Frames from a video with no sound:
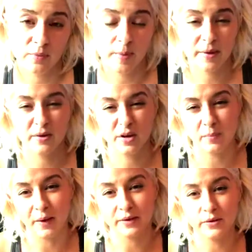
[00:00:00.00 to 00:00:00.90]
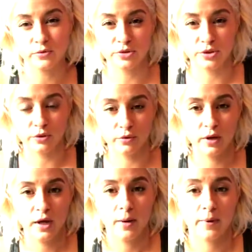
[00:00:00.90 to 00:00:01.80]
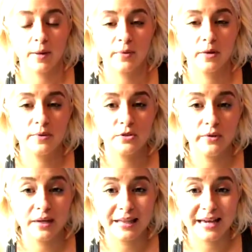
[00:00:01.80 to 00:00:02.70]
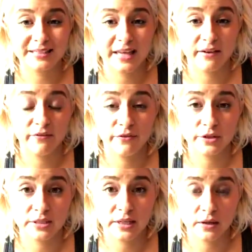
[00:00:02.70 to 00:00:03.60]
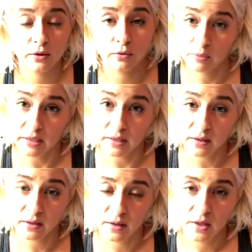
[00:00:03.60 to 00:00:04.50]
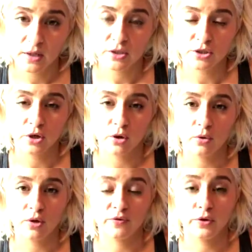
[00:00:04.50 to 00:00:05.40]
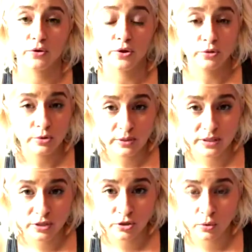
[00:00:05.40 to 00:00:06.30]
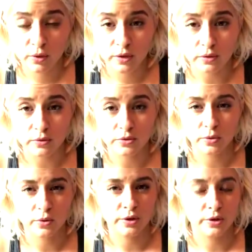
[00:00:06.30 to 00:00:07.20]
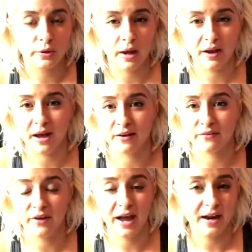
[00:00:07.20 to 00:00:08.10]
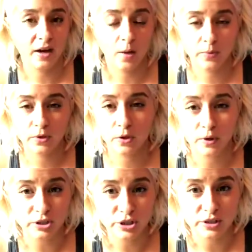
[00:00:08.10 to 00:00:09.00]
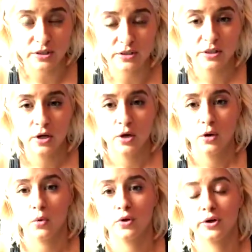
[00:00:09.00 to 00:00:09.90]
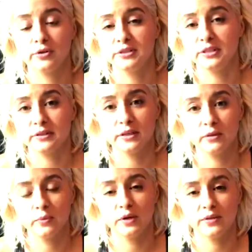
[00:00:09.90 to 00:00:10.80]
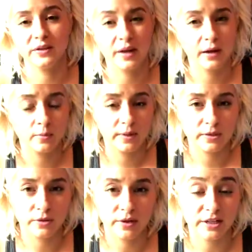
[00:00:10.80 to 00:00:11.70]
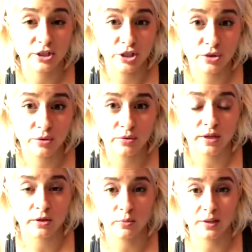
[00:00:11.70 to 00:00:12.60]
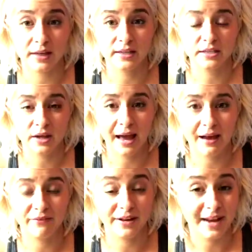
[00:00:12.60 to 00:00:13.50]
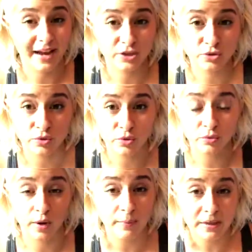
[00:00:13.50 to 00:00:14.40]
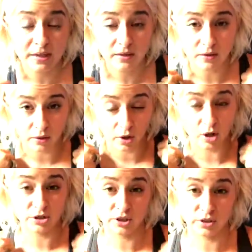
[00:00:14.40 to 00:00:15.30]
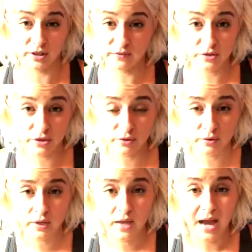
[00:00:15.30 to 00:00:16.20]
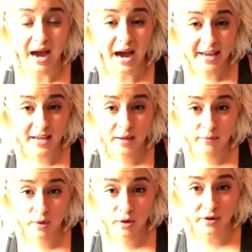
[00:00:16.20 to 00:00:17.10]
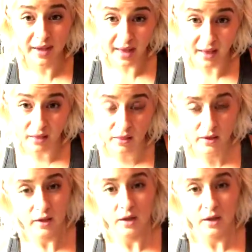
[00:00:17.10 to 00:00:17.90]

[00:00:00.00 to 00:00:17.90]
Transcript: Maybe I'll combine those two, but I'm gonna be doing a class every single week. So if you're new to essential oils, or you have had a couple of questions, or you're dealing with an ailment or an issue that you would like to have a natural remedy or alternative to, I am your gal.